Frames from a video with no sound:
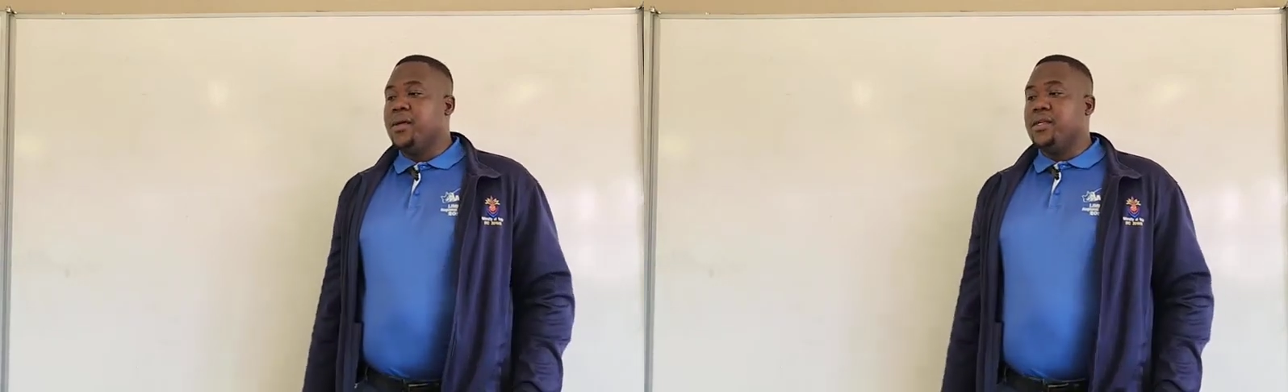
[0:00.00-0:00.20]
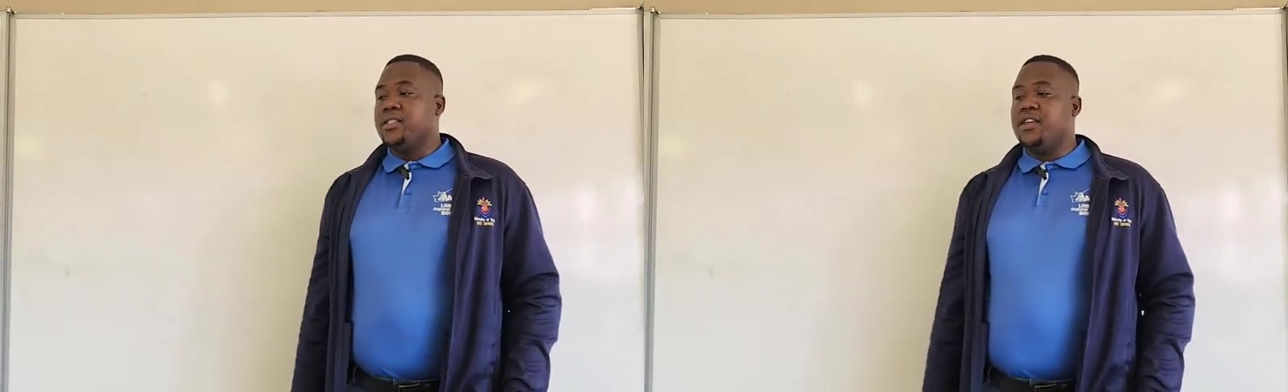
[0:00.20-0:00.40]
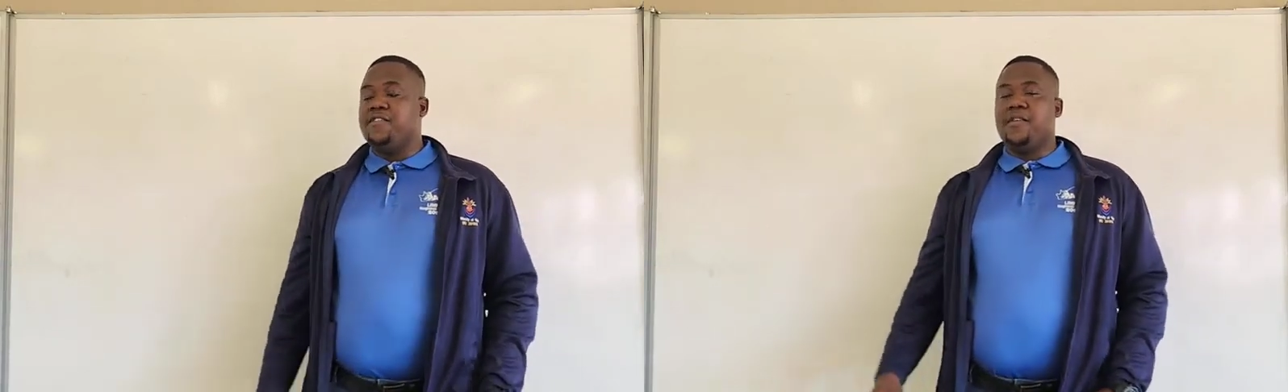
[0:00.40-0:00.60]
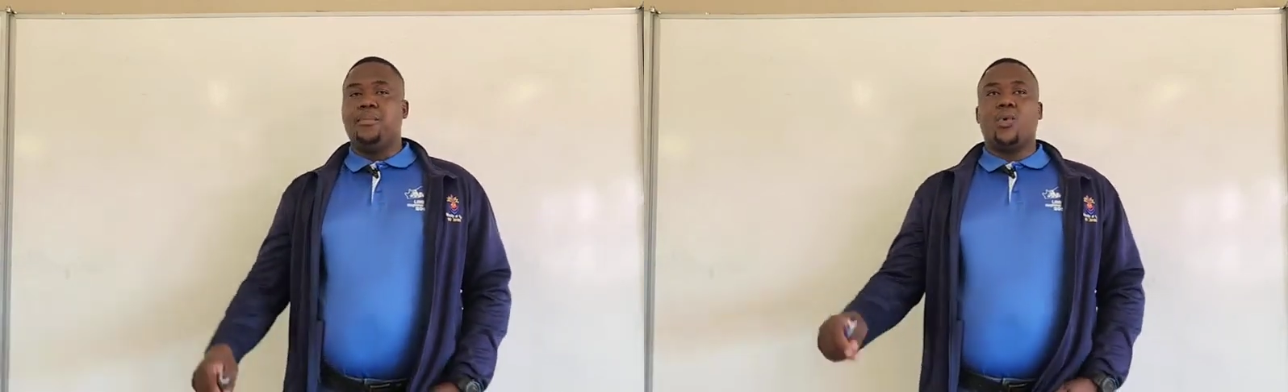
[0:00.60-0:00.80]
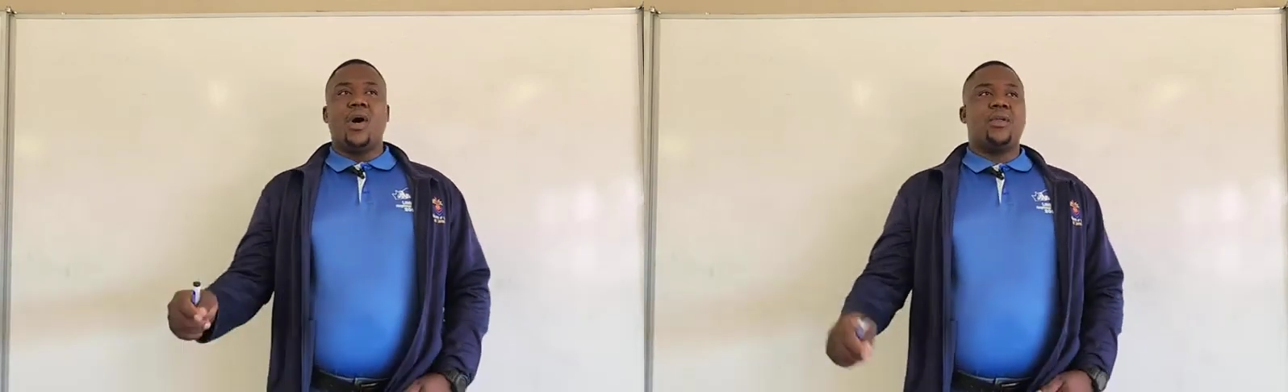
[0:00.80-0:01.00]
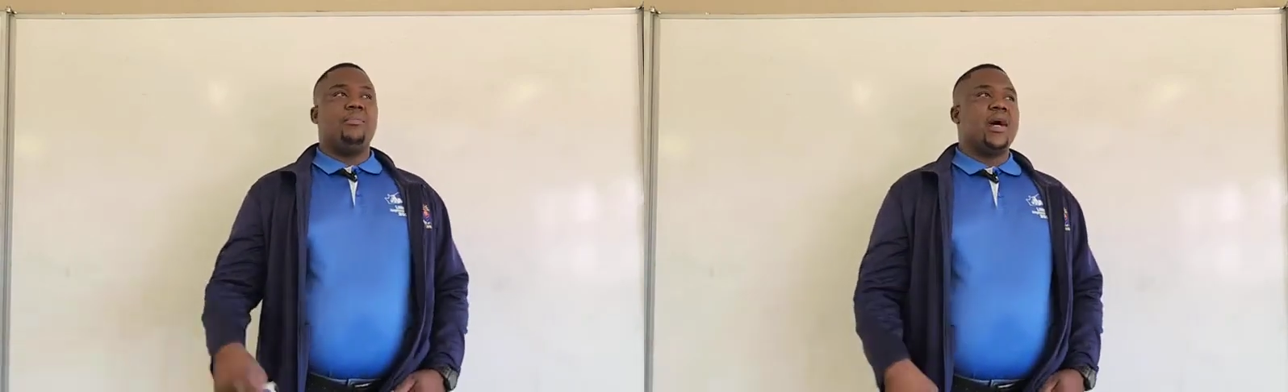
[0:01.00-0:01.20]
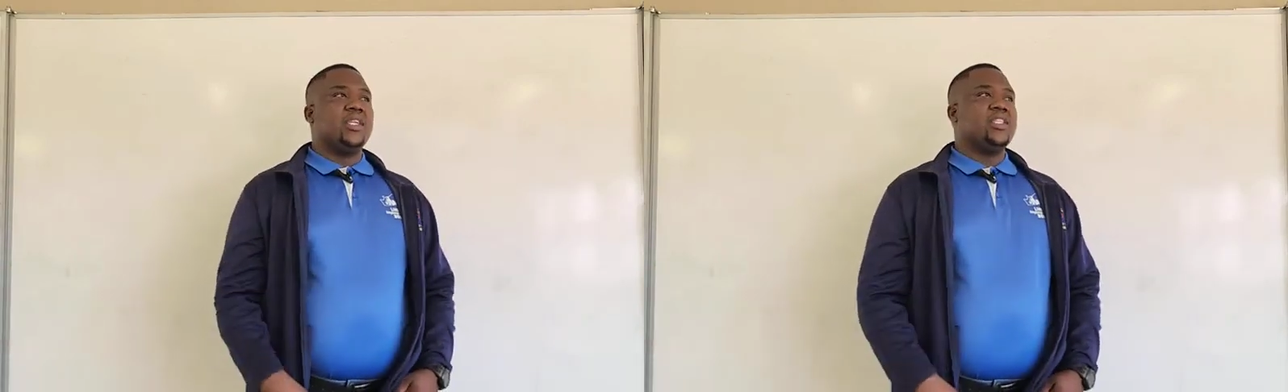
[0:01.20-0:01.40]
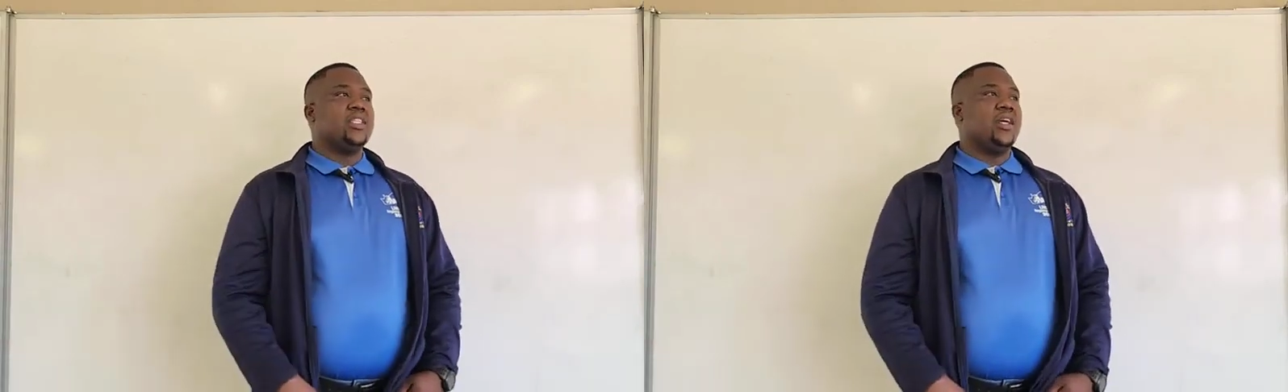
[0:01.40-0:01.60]
It's a February
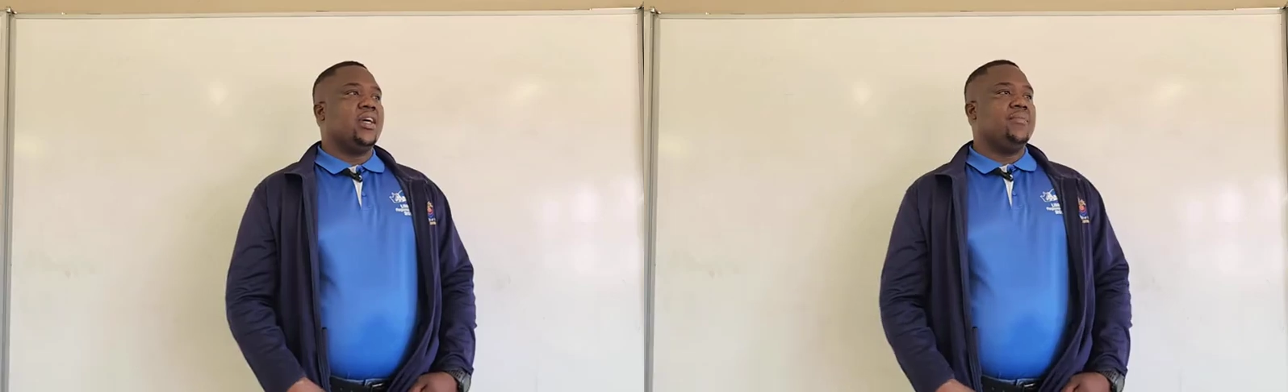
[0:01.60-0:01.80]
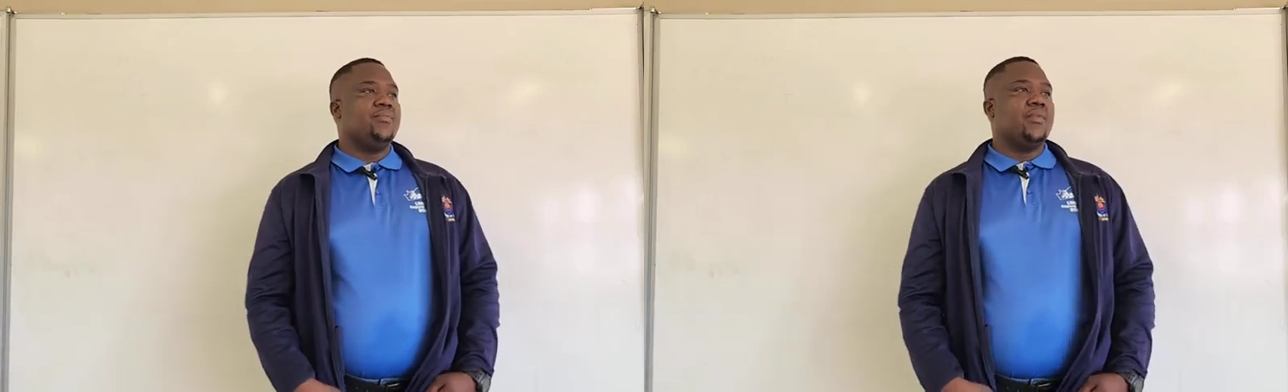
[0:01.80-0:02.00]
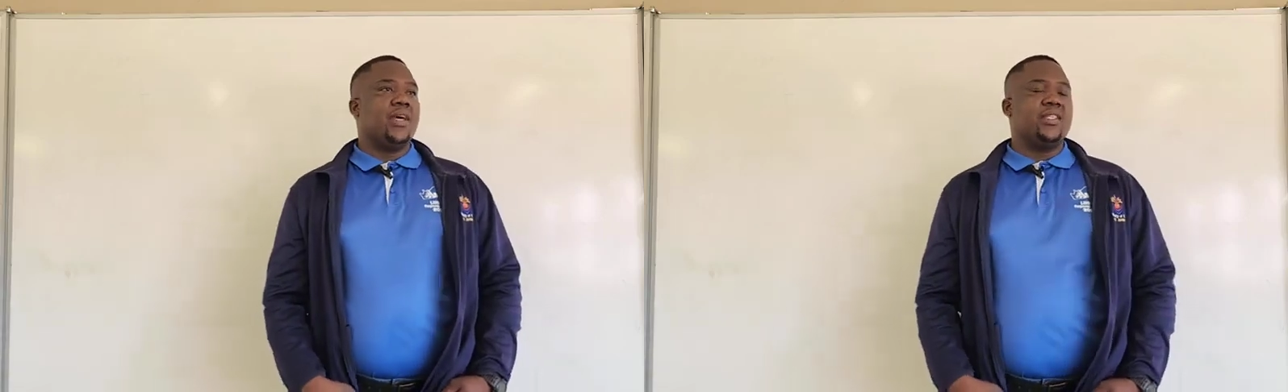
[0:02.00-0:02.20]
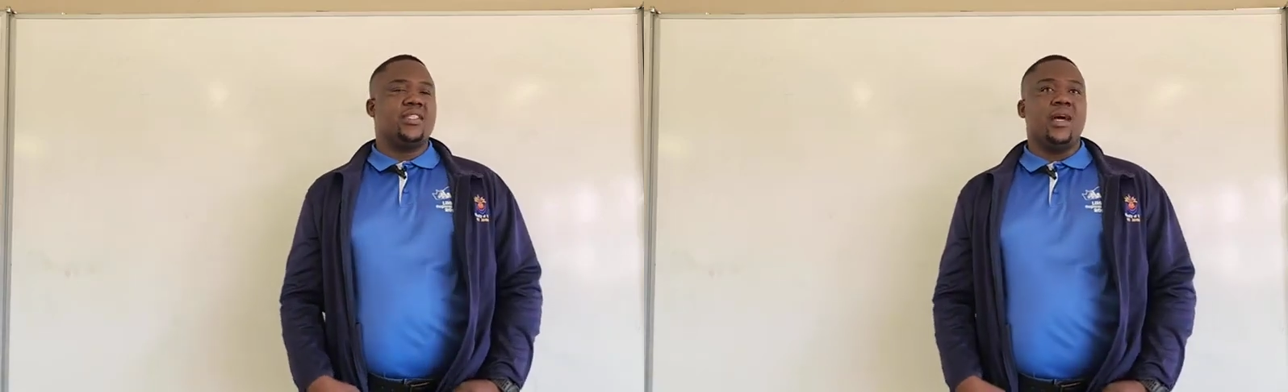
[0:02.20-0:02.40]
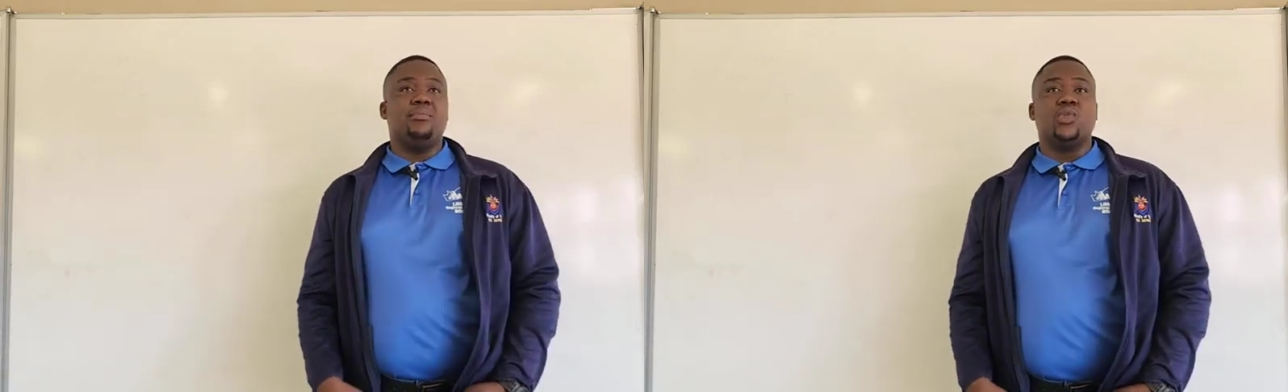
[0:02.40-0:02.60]
March exam